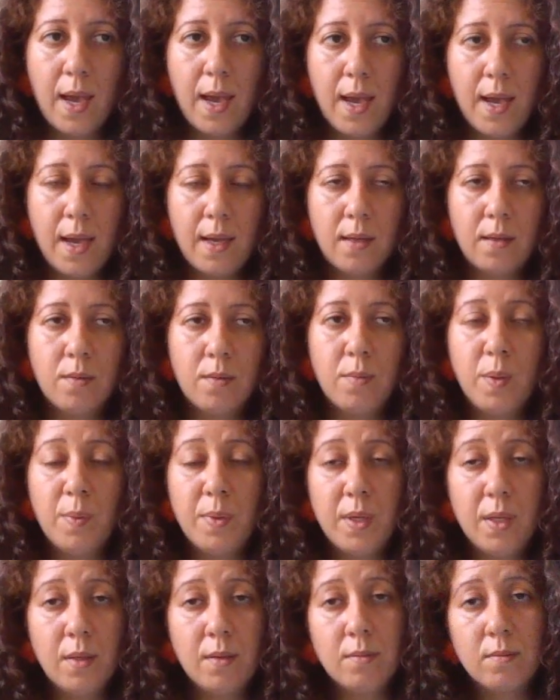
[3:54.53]
And
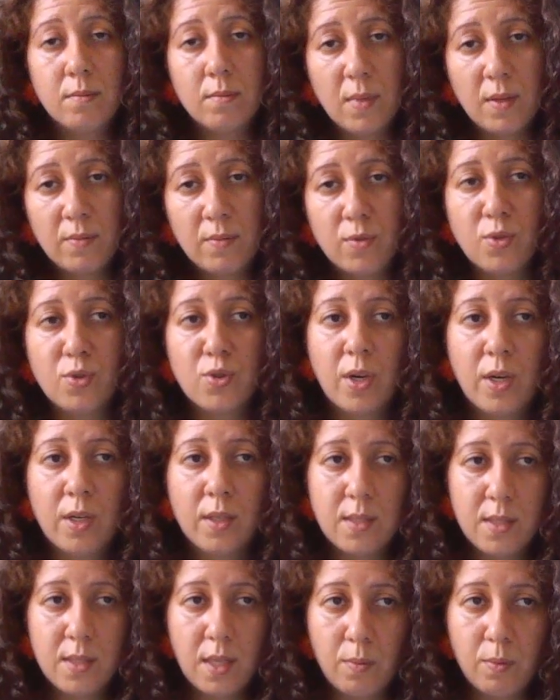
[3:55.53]
maybe if your
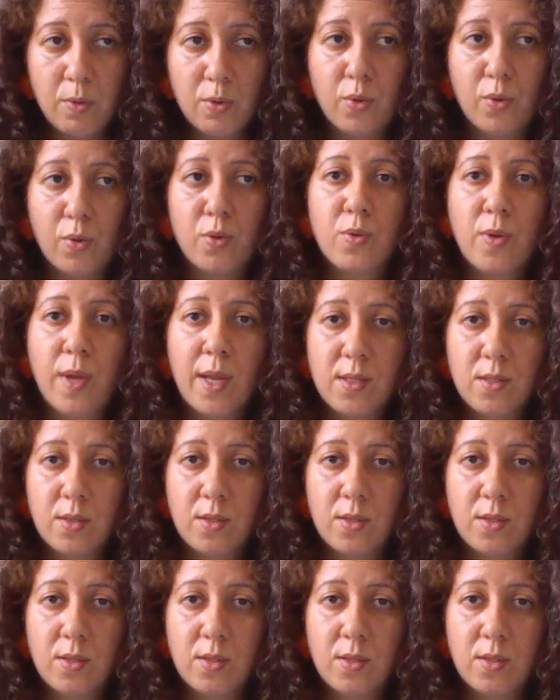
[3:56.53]
child is able to also